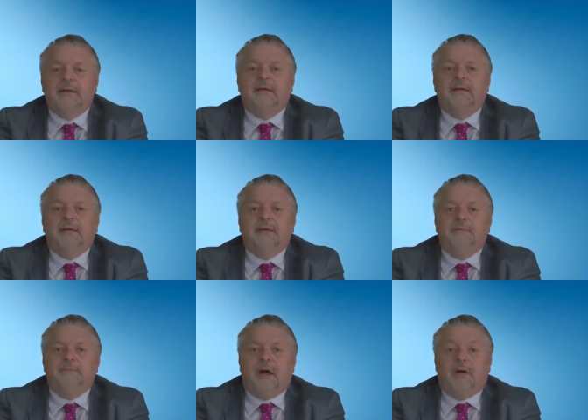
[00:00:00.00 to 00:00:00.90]

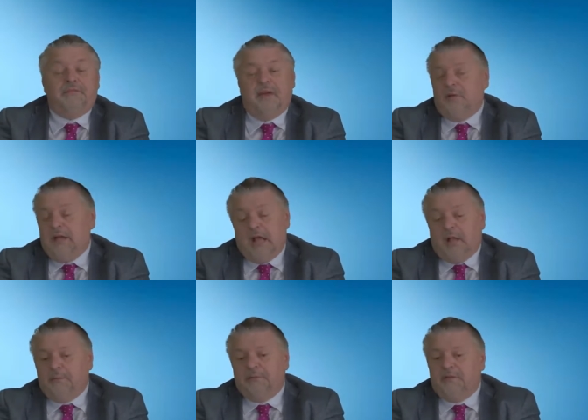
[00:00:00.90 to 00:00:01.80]
uh, are very
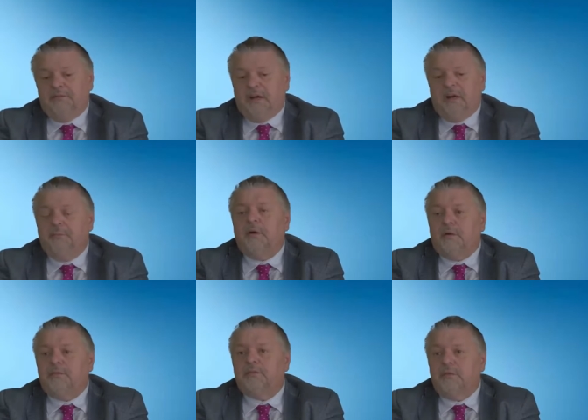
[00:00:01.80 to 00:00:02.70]
helpful and very
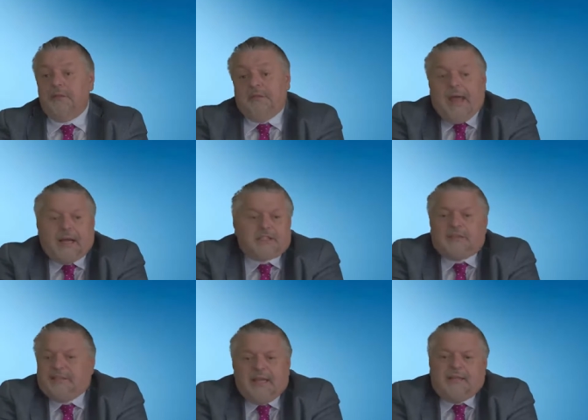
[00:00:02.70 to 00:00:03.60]
powerful. And
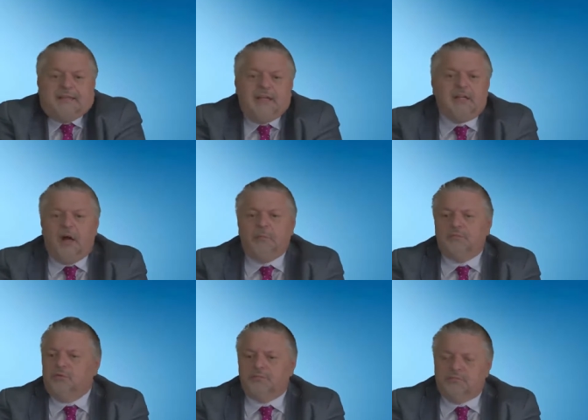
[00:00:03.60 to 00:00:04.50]
actually, they, they
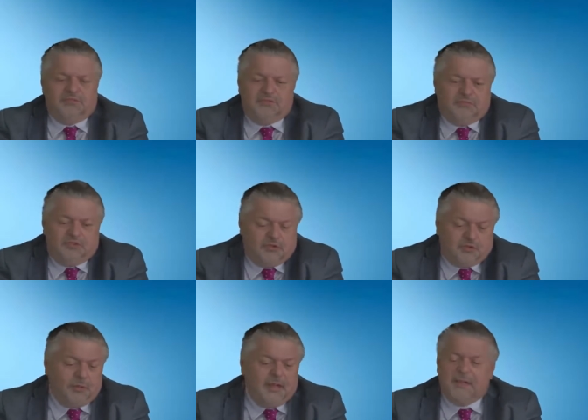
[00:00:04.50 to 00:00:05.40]
come
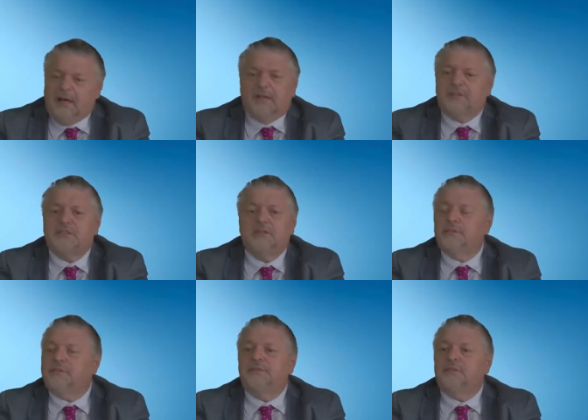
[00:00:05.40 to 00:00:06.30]
straight out of
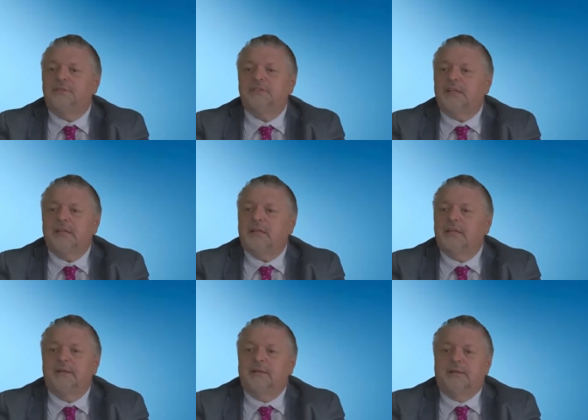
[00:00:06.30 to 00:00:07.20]
solution focused thinking.
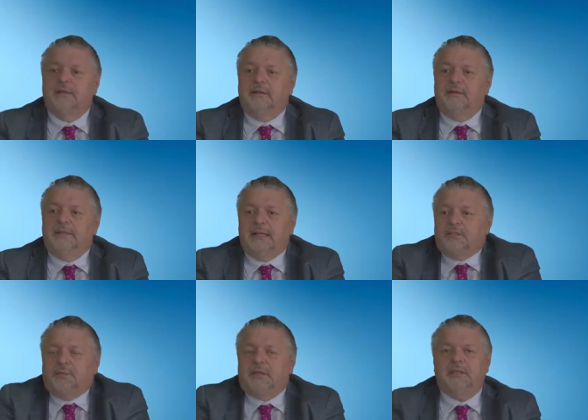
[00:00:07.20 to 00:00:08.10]

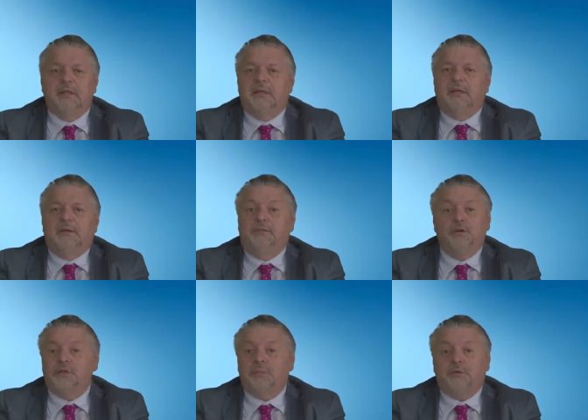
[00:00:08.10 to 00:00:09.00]
That's what
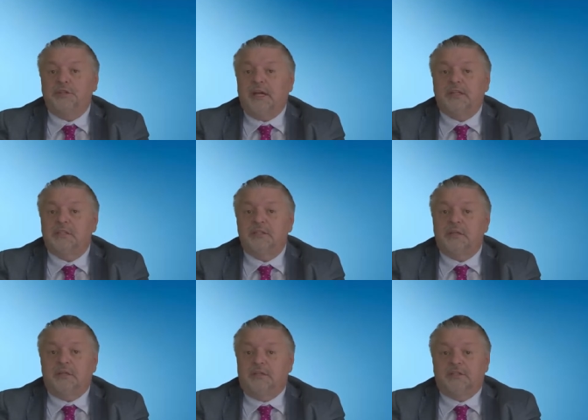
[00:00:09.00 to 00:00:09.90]
future
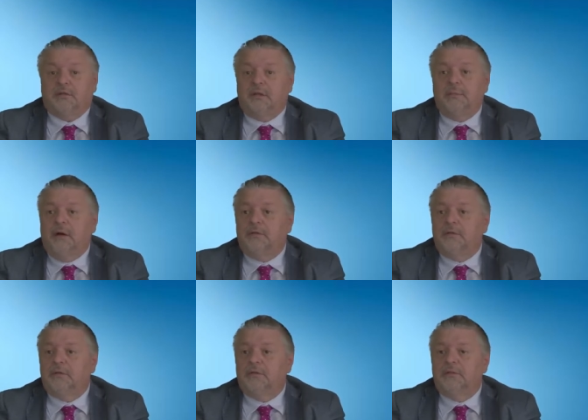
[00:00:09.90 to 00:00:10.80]
projection is all about.